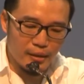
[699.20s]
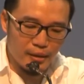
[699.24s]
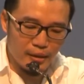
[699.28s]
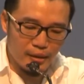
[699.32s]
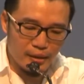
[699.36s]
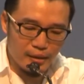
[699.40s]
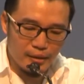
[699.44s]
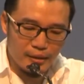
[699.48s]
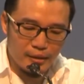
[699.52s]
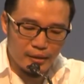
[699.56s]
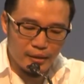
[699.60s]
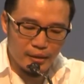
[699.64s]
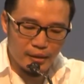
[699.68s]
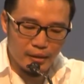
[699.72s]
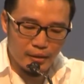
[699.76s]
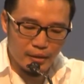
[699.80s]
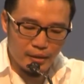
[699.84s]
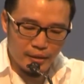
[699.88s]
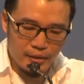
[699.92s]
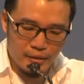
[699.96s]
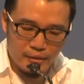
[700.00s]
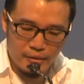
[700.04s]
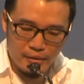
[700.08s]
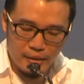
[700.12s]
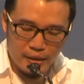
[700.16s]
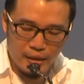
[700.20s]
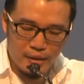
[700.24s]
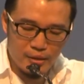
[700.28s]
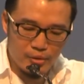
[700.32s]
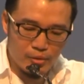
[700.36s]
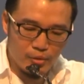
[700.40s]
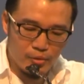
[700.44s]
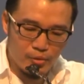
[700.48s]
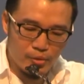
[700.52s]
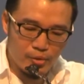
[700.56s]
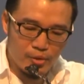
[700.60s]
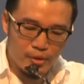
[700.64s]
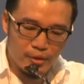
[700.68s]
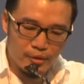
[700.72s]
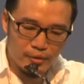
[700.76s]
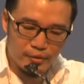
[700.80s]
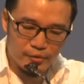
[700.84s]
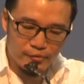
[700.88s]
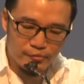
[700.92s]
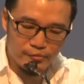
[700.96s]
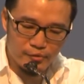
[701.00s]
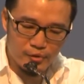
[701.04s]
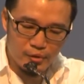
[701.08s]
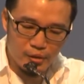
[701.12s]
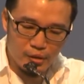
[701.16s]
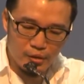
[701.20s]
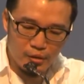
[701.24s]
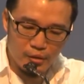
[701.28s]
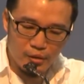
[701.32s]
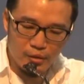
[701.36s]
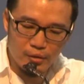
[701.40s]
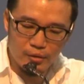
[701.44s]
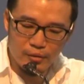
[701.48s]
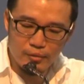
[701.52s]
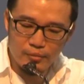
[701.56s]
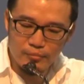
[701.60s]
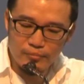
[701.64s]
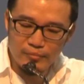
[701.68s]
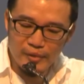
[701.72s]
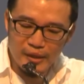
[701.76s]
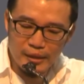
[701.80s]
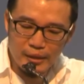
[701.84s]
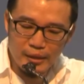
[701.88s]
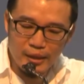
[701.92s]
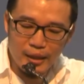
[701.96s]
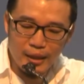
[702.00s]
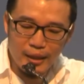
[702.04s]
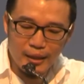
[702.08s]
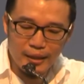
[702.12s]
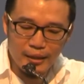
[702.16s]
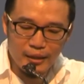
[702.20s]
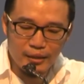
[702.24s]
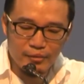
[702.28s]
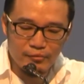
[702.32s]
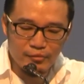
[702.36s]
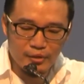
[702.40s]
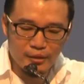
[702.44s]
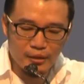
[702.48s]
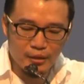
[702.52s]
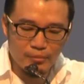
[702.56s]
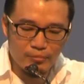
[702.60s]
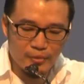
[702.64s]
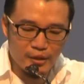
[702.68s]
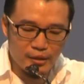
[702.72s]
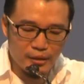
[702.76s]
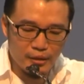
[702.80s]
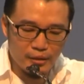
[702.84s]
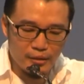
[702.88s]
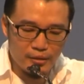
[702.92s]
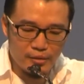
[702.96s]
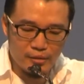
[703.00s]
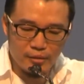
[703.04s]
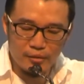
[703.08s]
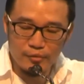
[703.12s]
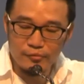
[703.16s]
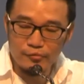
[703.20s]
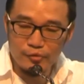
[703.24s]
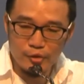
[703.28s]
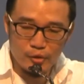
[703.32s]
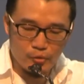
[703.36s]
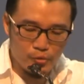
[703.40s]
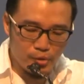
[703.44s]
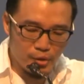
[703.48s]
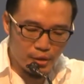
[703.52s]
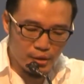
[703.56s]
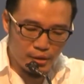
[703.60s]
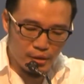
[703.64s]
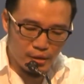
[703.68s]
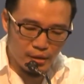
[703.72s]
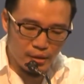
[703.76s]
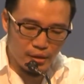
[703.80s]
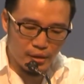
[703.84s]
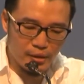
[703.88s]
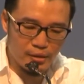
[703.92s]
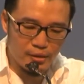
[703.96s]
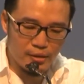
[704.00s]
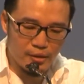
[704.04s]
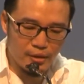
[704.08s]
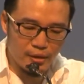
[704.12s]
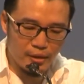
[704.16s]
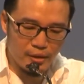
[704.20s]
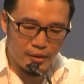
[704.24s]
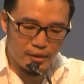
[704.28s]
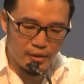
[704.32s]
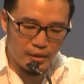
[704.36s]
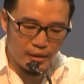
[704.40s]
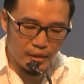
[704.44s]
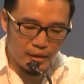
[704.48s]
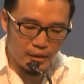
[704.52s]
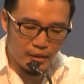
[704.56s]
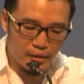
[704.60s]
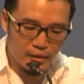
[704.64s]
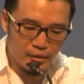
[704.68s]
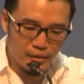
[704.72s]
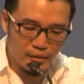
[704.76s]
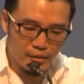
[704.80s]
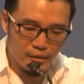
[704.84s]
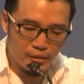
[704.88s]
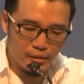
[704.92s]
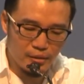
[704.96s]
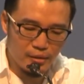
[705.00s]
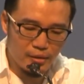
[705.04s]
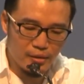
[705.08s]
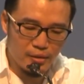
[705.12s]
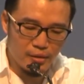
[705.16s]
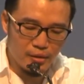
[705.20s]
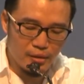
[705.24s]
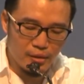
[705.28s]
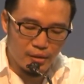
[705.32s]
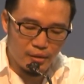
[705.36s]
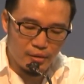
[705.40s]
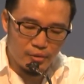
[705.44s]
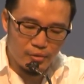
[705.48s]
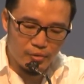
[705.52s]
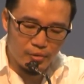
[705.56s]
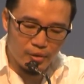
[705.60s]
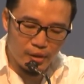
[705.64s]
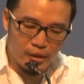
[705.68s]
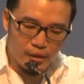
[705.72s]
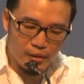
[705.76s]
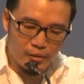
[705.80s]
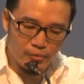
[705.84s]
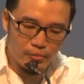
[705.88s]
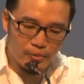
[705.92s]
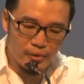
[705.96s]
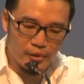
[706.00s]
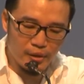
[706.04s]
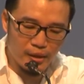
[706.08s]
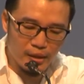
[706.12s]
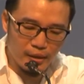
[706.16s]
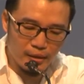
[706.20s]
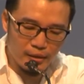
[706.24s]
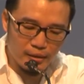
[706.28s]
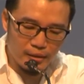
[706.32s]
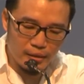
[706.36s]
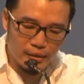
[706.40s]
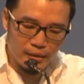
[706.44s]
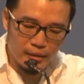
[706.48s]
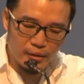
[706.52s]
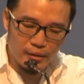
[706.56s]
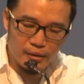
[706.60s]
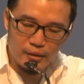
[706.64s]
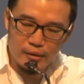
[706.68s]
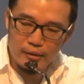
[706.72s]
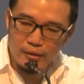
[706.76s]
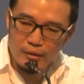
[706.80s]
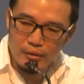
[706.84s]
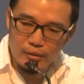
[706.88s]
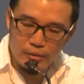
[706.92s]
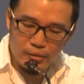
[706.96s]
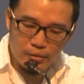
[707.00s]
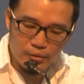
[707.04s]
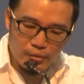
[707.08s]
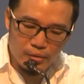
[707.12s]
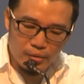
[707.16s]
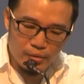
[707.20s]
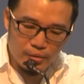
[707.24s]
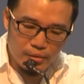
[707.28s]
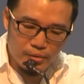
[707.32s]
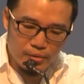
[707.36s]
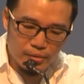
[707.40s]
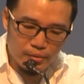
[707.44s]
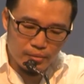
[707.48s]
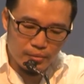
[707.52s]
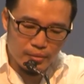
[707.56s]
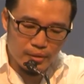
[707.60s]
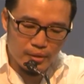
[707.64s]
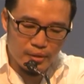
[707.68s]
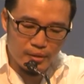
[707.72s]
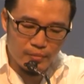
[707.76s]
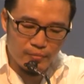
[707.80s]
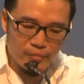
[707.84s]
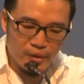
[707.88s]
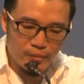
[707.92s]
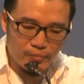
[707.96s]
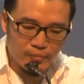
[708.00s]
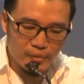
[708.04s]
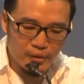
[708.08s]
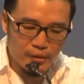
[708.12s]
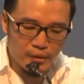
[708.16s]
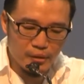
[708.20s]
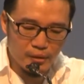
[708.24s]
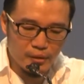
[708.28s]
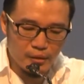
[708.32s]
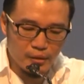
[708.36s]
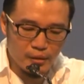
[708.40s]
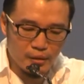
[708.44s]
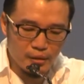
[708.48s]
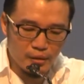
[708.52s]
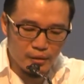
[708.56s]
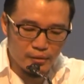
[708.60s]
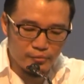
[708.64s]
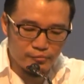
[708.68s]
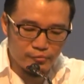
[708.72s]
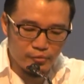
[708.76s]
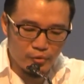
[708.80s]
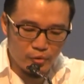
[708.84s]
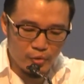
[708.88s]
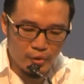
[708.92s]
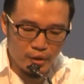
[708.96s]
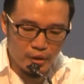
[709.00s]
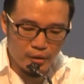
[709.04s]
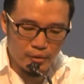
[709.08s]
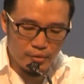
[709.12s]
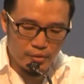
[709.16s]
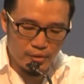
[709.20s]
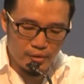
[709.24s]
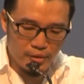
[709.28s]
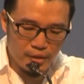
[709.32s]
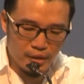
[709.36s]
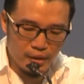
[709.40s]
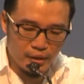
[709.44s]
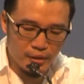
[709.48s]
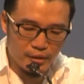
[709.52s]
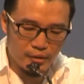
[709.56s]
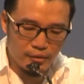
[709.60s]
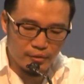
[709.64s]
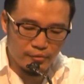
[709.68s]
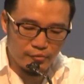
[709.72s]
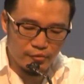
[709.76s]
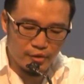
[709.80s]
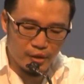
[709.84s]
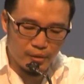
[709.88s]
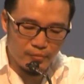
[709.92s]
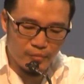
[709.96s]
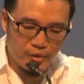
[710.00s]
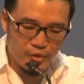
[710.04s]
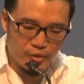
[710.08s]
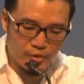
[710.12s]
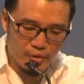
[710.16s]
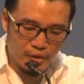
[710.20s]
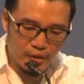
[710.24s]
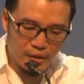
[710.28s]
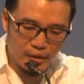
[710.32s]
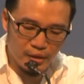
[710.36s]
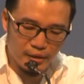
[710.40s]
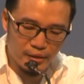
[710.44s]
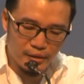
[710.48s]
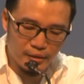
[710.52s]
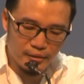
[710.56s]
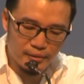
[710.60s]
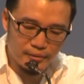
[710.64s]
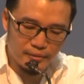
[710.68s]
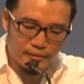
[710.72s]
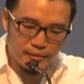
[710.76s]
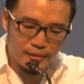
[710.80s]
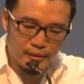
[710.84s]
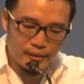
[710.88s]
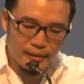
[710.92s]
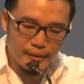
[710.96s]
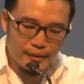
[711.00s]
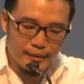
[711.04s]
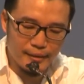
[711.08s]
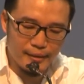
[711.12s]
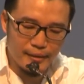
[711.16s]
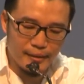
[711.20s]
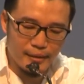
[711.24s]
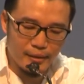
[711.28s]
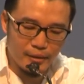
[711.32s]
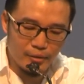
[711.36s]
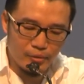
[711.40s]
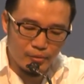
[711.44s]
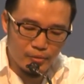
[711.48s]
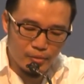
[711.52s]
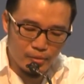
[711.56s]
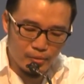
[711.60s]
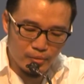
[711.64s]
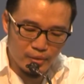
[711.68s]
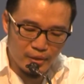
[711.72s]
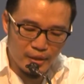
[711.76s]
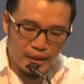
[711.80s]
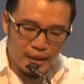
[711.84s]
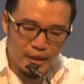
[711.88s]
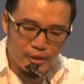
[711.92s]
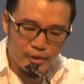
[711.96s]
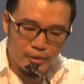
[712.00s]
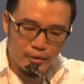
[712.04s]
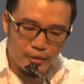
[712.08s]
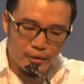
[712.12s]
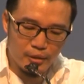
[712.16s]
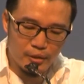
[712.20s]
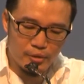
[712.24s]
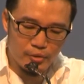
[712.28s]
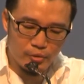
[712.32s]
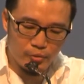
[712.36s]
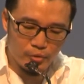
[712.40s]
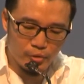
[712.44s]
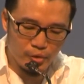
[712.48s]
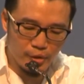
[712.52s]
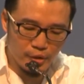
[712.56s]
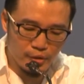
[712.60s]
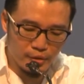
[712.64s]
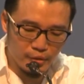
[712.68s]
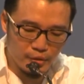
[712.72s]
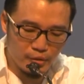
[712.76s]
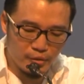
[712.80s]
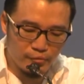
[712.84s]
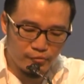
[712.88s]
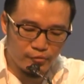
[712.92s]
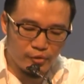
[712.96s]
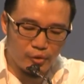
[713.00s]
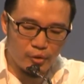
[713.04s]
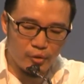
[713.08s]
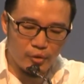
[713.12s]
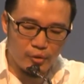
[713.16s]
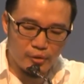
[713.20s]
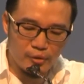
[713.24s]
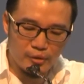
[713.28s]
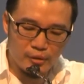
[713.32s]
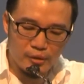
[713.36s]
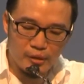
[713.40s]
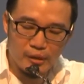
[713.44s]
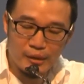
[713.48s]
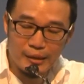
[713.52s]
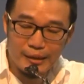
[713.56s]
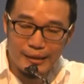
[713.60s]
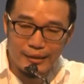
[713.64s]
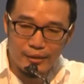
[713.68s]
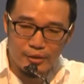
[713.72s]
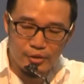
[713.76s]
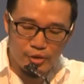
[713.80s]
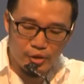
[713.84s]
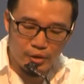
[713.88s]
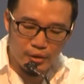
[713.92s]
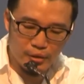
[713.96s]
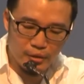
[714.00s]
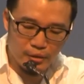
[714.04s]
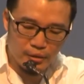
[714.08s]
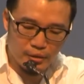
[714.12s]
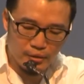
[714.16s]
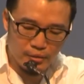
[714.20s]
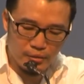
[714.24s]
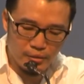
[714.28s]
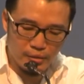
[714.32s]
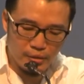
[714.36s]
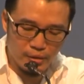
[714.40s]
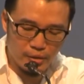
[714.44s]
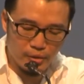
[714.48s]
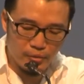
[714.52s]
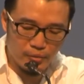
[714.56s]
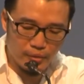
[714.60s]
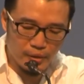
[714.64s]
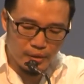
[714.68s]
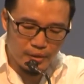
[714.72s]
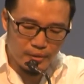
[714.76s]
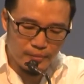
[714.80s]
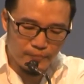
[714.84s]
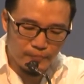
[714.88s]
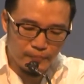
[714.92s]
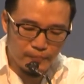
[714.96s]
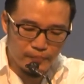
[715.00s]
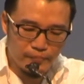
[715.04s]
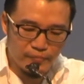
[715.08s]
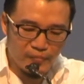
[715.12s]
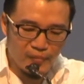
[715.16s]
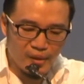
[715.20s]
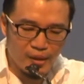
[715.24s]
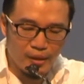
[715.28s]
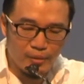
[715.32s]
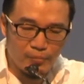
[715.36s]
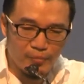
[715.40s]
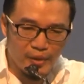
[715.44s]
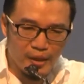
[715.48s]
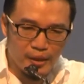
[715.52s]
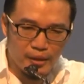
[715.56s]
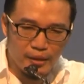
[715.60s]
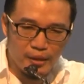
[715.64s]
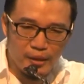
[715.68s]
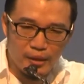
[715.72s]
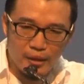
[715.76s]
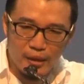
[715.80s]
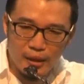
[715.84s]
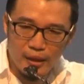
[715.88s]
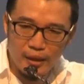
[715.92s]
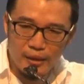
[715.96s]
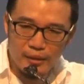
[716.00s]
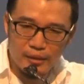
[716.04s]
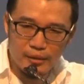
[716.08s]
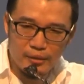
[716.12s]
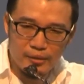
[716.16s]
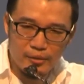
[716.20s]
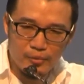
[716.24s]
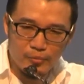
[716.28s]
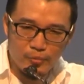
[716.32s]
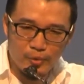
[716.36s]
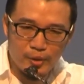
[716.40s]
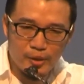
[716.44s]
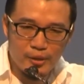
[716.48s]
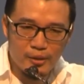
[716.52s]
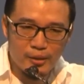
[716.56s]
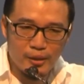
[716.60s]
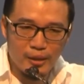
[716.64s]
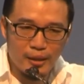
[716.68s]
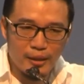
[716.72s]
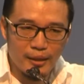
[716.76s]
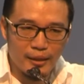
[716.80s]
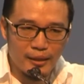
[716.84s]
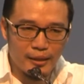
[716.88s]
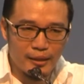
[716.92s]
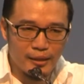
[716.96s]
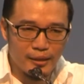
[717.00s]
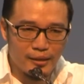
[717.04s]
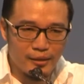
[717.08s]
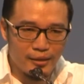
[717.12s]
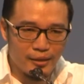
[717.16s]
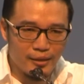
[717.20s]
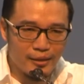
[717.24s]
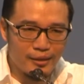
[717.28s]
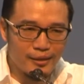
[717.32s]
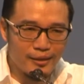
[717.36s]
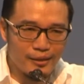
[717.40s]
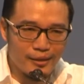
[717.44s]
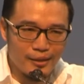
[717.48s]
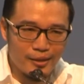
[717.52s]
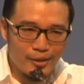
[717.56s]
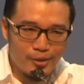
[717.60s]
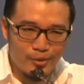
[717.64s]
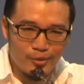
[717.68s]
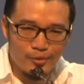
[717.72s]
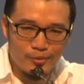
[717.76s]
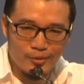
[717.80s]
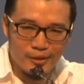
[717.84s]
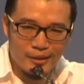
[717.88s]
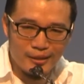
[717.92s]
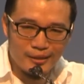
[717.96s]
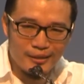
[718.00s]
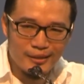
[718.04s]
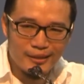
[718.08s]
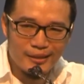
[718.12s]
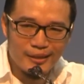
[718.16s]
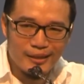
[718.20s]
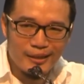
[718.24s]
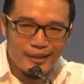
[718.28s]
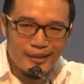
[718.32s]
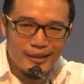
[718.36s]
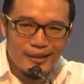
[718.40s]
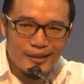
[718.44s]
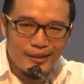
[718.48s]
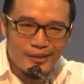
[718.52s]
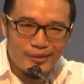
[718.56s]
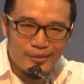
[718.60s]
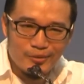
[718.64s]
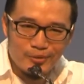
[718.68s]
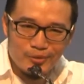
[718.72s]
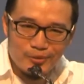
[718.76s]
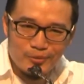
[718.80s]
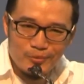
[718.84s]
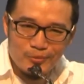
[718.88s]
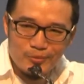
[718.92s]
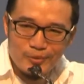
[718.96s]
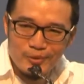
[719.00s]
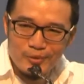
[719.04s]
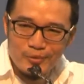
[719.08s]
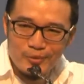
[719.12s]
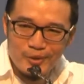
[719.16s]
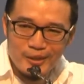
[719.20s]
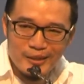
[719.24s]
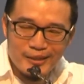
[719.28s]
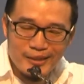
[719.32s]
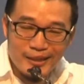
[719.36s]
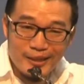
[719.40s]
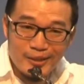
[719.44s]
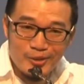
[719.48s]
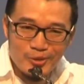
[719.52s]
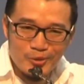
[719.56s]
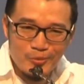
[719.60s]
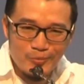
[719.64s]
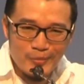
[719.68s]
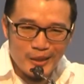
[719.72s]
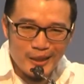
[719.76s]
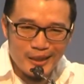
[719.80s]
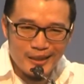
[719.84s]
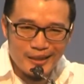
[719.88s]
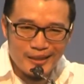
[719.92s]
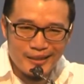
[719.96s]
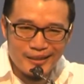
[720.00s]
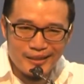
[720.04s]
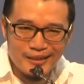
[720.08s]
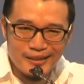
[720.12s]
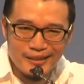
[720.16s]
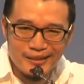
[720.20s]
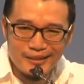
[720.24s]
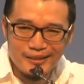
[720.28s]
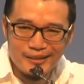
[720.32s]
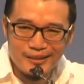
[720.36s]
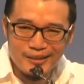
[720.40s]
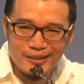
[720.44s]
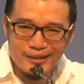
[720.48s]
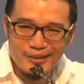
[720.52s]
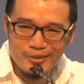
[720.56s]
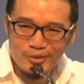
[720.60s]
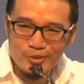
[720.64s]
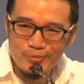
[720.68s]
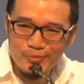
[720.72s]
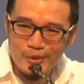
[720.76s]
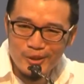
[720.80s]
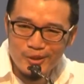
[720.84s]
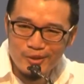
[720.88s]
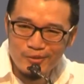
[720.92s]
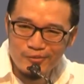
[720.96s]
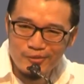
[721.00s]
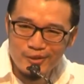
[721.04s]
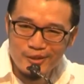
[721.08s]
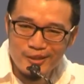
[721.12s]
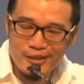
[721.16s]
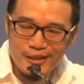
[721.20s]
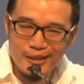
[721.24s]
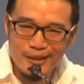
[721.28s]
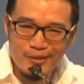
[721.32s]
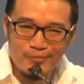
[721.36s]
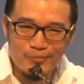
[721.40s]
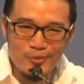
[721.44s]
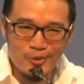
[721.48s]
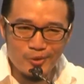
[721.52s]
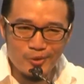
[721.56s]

And he has also served on many high-level committees of UGC and CSIR. Together with that, he also is a member of Royal Society of Chemistry, London, and also the National Association of Corrosion Engineers, US, and many others, which I think, you know, will take too much of our time